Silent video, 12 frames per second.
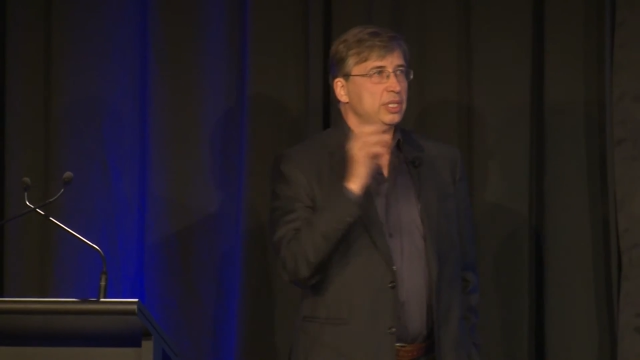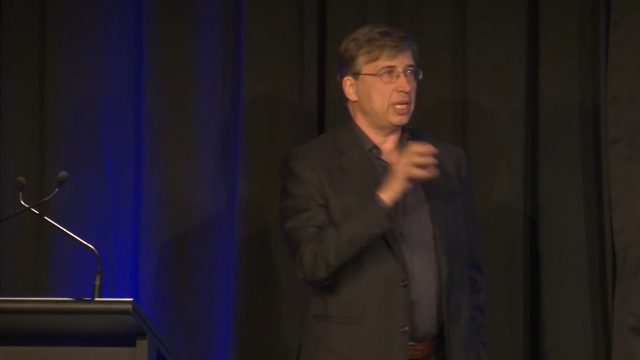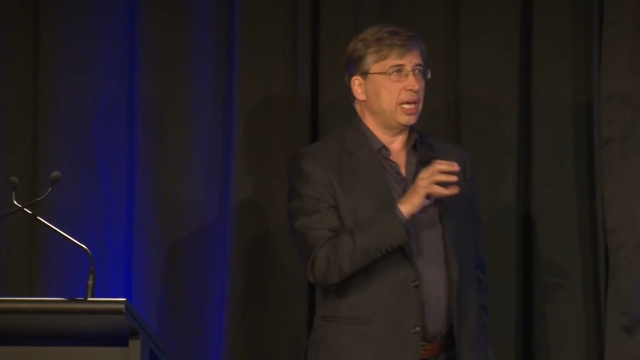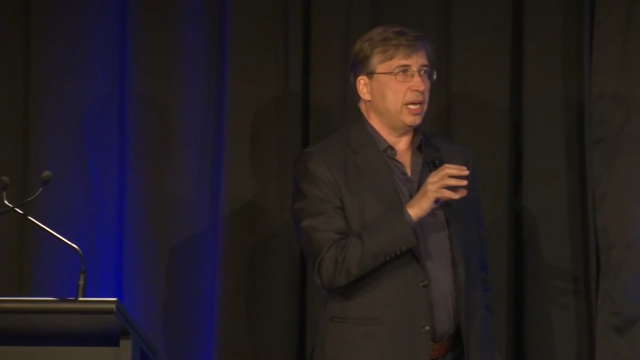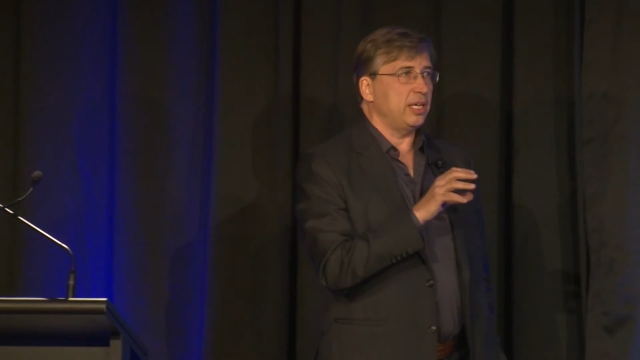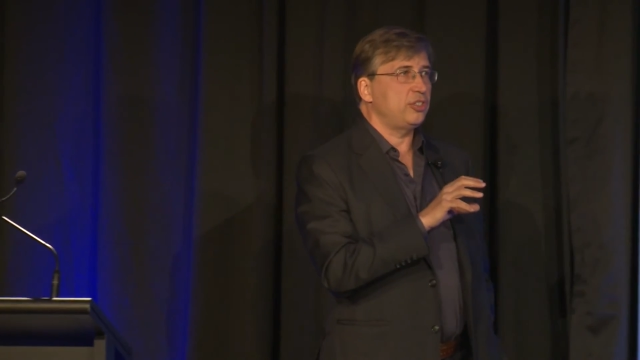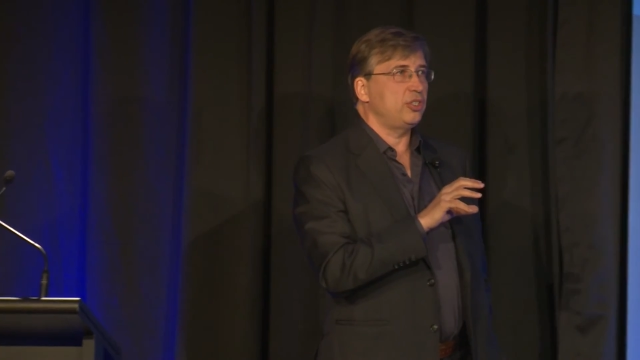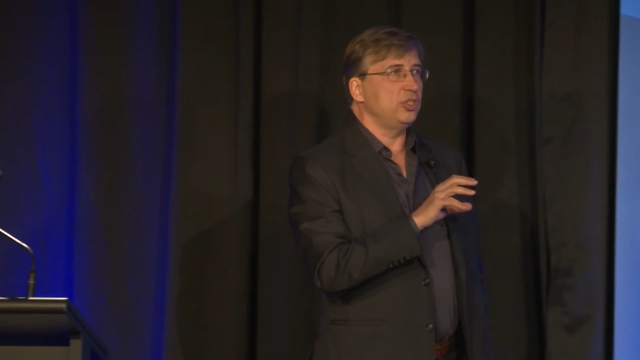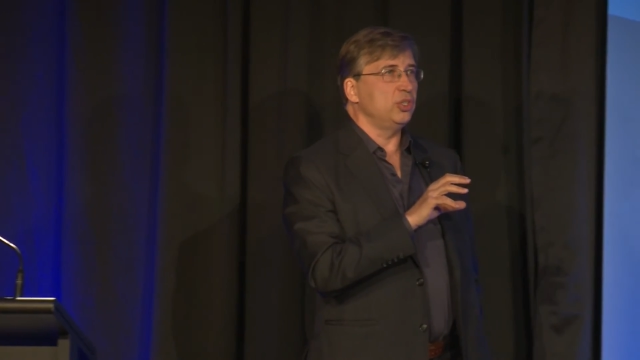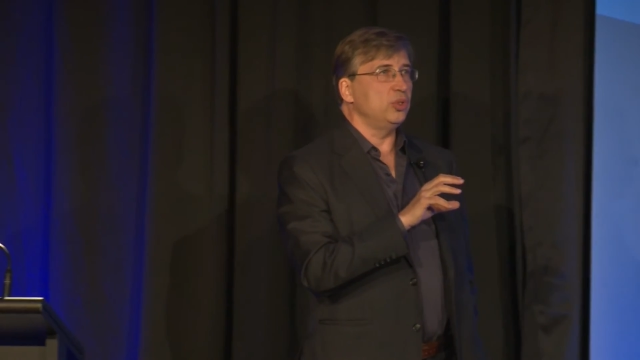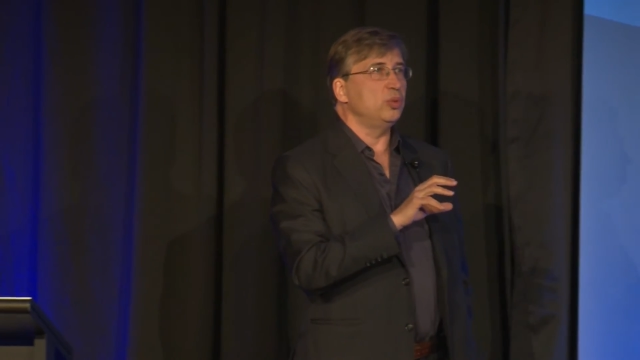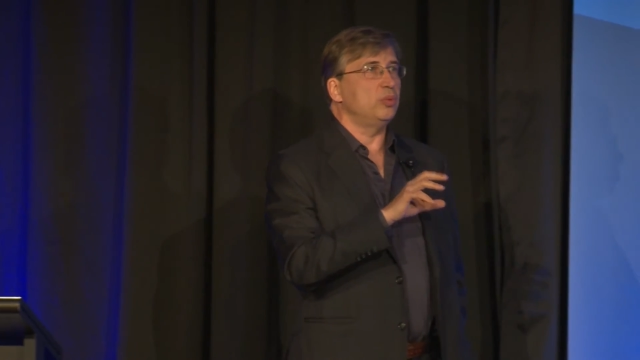
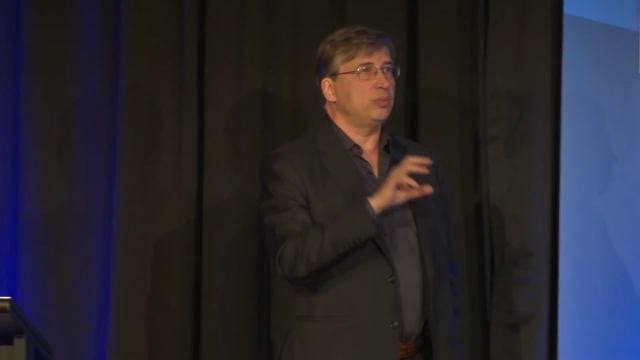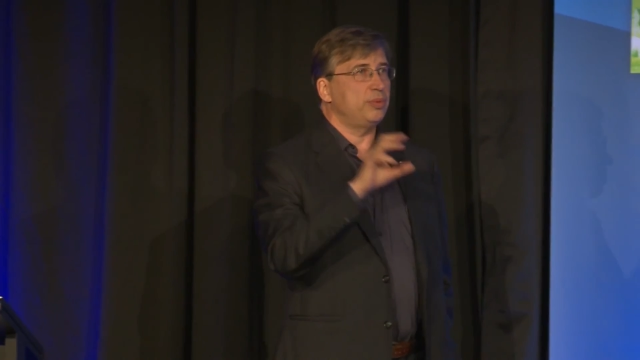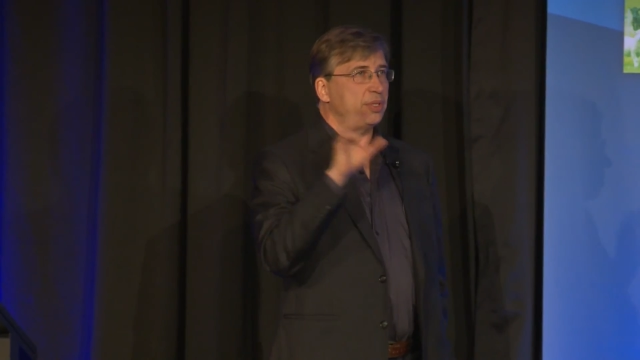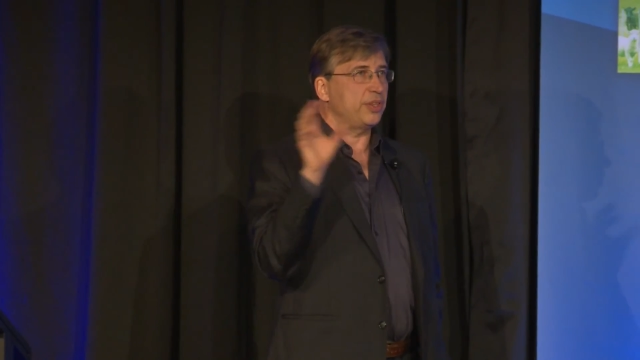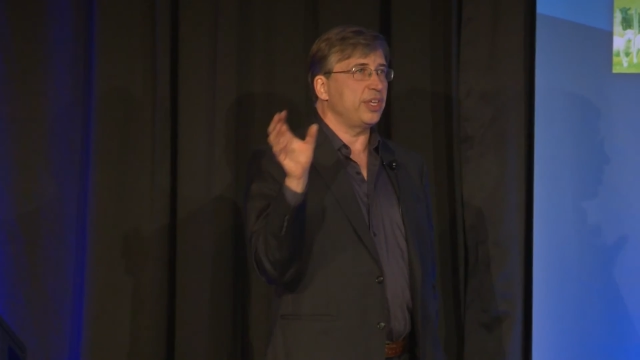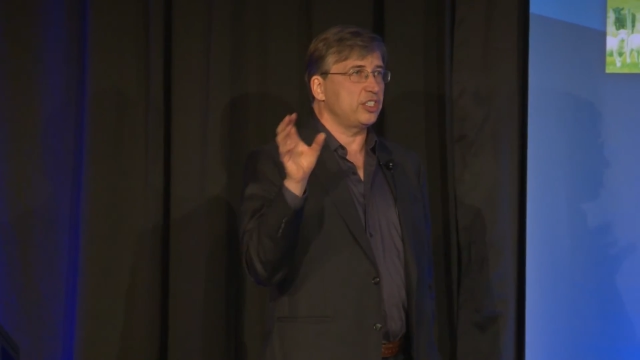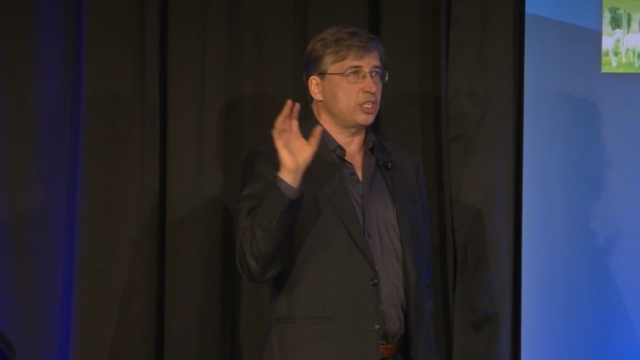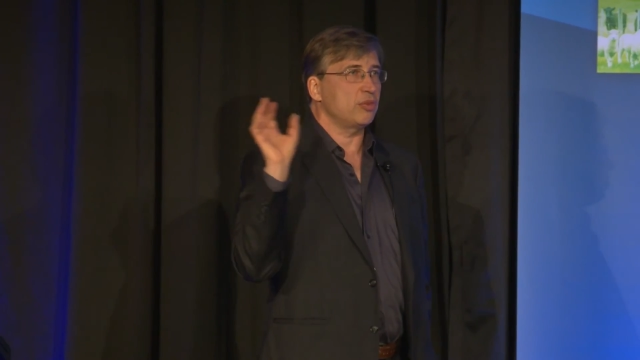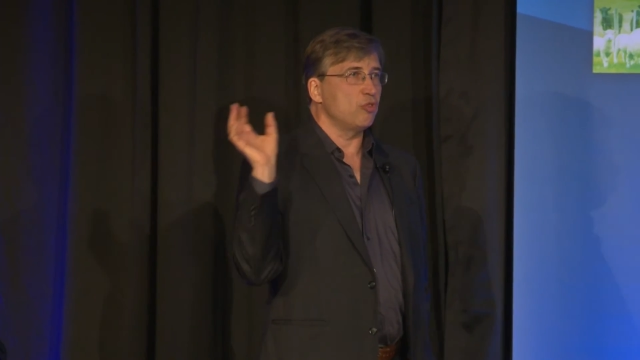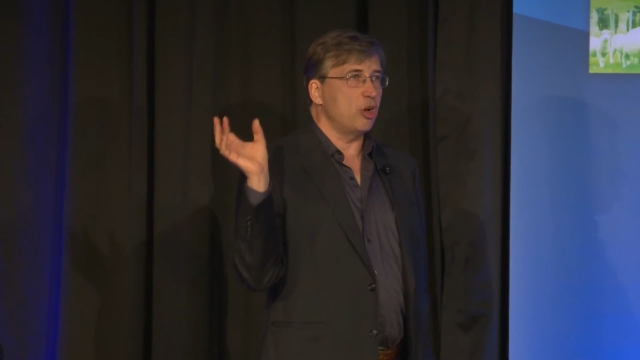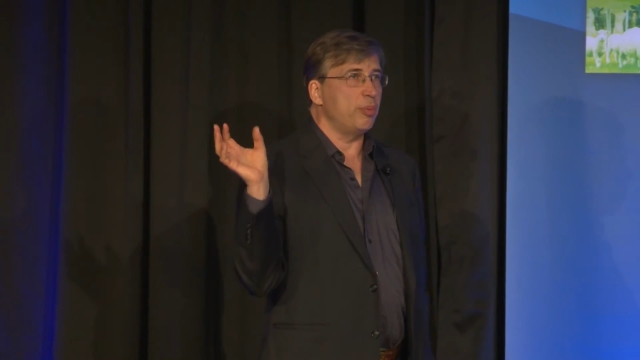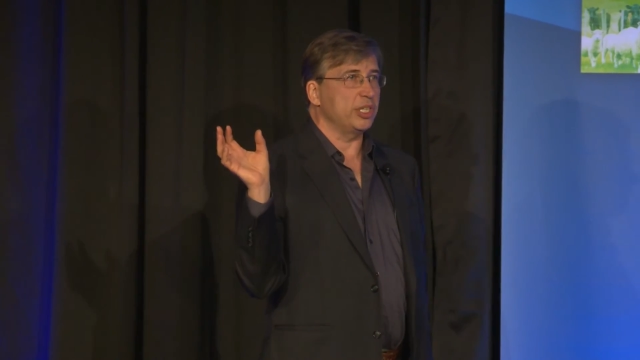to the things that the
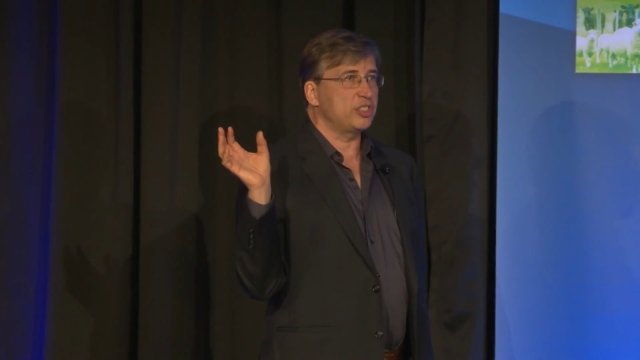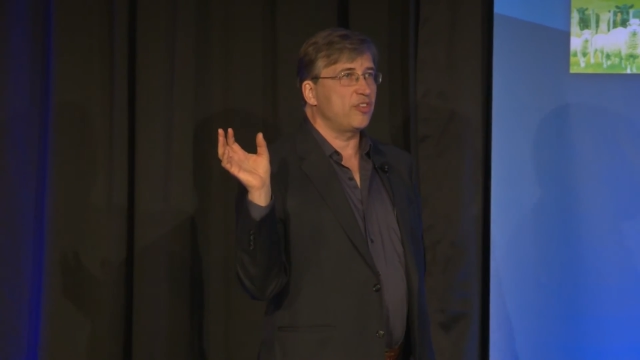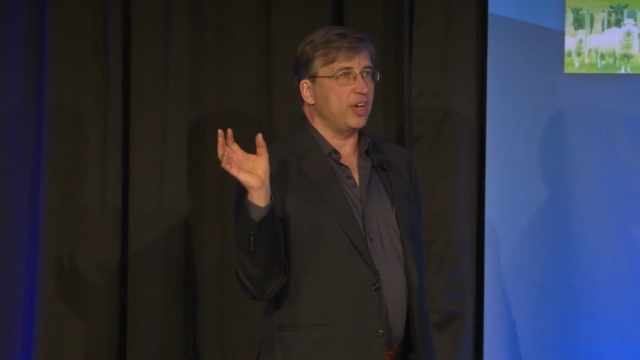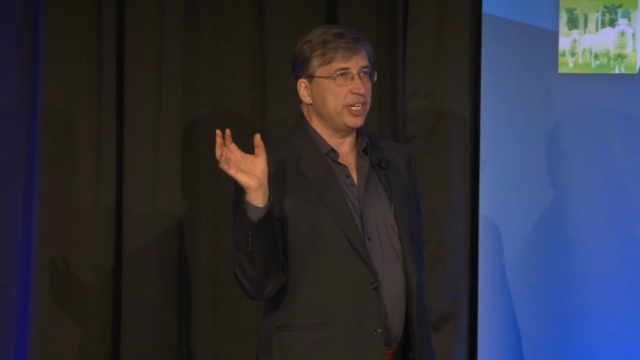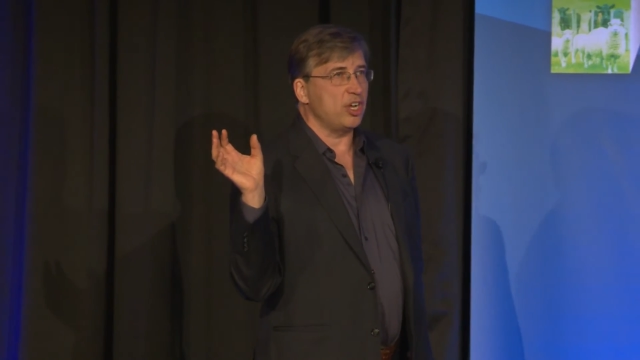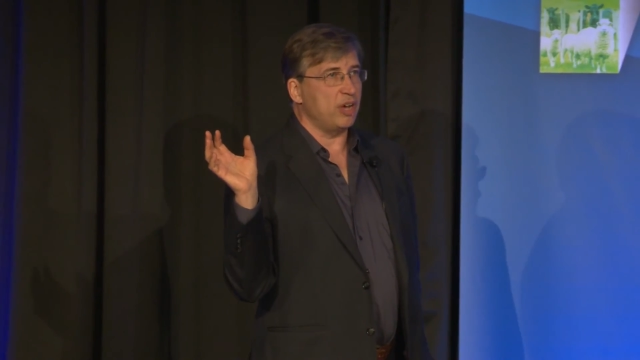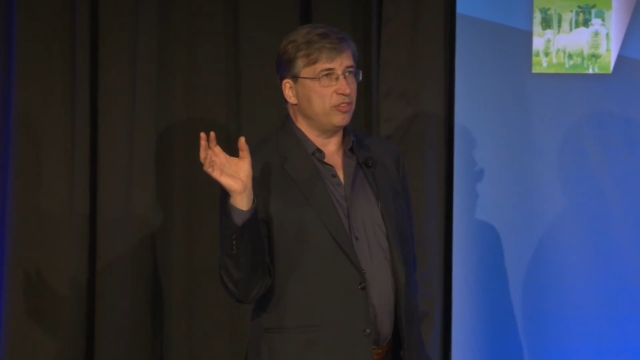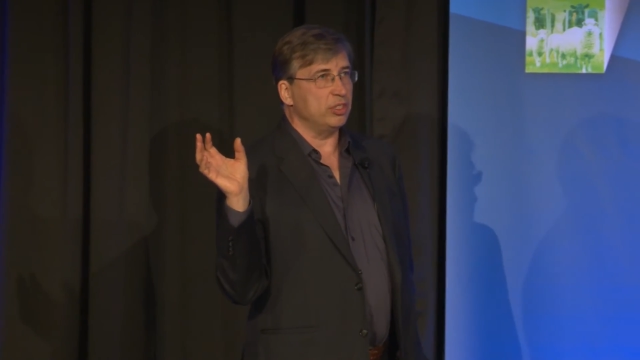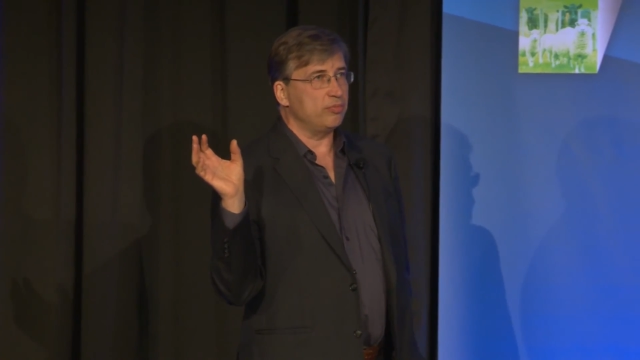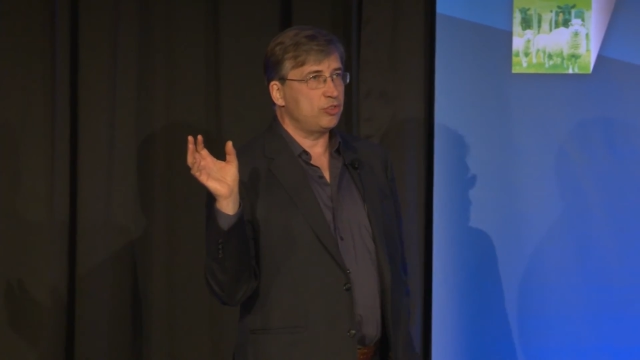robots find novel?